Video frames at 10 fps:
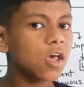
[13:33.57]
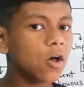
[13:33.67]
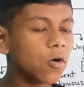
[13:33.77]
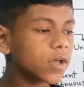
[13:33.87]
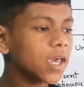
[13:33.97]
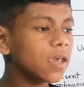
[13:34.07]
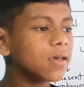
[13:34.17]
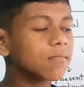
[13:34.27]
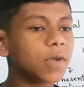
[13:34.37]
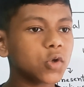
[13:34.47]
Okay,
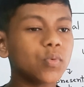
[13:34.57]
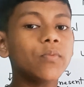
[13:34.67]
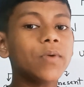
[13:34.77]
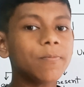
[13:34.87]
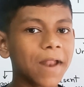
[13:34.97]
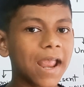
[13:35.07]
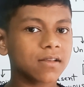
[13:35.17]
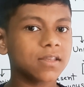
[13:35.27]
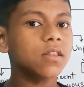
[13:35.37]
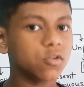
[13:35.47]
but we will
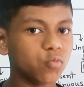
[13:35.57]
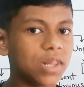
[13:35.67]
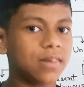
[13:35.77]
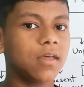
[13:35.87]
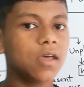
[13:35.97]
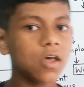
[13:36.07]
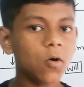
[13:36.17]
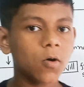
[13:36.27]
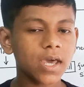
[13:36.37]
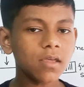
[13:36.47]
practice will.
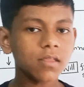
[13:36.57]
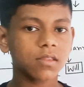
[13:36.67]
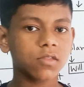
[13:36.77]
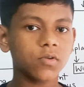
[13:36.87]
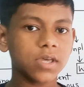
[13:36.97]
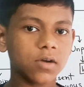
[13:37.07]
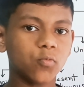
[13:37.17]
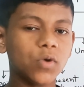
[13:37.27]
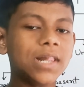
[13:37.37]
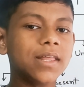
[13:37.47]
Okay, so
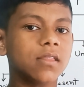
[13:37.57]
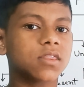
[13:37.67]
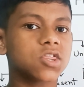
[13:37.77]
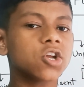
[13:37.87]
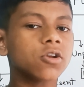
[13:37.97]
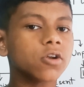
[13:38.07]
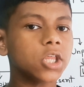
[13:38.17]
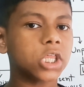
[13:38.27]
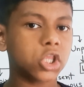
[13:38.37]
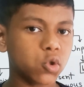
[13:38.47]
will is generally
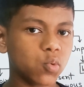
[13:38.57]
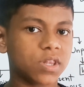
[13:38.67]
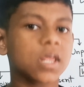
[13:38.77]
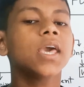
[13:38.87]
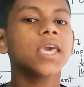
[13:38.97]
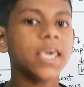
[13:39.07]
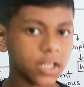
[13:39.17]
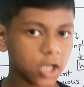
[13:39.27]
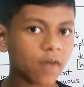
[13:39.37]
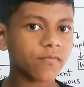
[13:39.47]
used in
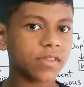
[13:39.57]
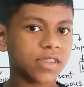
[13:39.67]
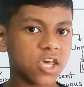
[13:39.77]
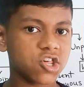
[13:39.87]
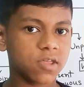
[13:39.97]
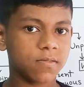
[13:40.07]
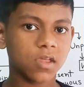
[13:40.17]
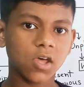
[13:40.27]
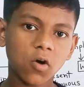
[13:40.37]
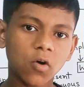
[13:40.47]
conversations.
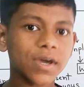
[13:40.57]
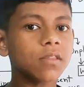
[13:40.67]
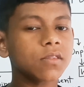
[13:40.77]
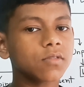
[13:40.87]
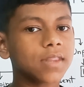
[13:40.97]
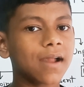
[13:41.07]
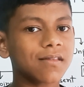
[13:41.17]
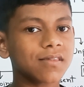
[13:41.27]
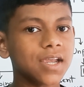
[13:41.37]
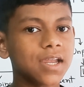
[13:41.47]
Okay, so that's
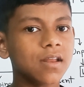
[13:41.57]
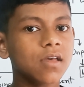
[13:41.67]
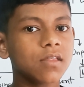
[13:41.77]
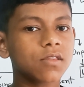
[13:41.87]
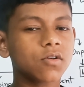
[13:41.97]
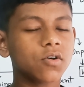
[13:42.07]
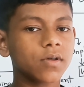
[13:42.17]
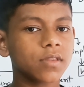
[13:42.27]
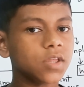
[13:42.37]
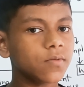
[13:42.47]
it. So
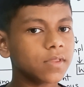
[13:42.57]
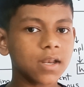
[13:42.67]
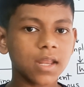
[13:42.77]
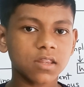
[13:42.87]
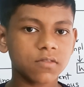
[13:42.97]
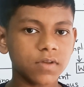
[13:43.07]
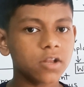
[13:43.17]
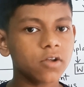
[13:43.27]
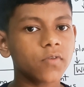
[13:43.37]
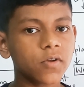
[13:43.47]
see you in the next
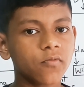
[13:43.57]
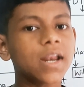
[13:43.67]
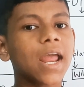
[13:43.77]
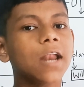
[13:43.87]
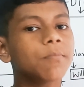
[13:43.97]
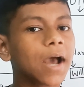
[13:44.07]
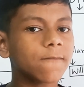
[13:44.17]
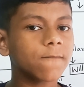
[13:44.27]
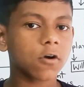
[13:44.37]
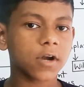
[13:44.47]
video, everyone, and bye
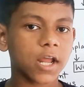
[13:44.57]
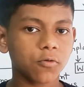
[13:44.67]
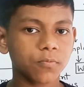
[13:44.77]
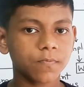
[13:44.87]
for now.